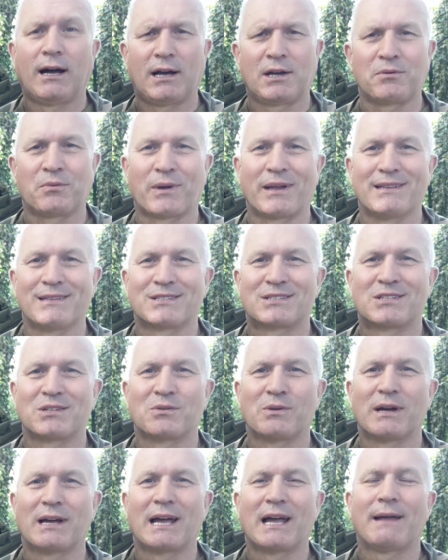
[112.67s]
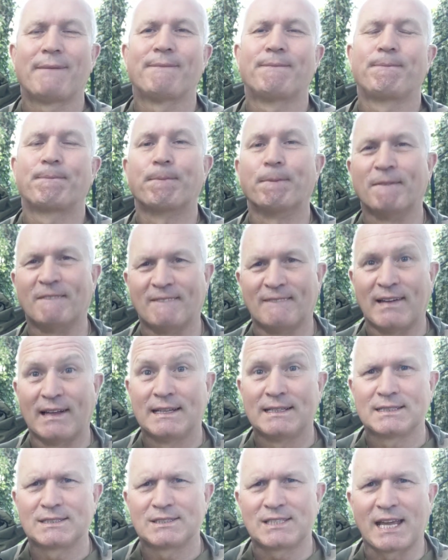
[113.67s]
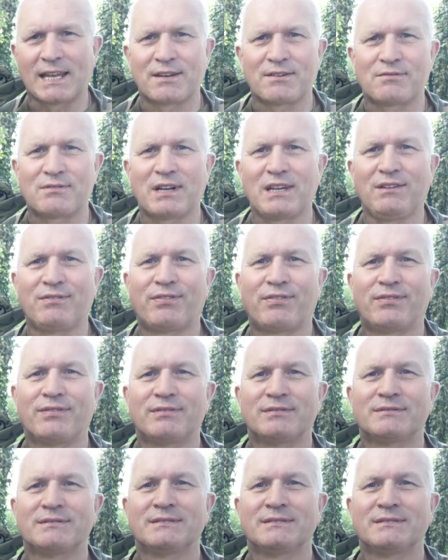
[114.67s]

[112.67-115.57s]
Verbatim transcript: I went to uh, Tenerife.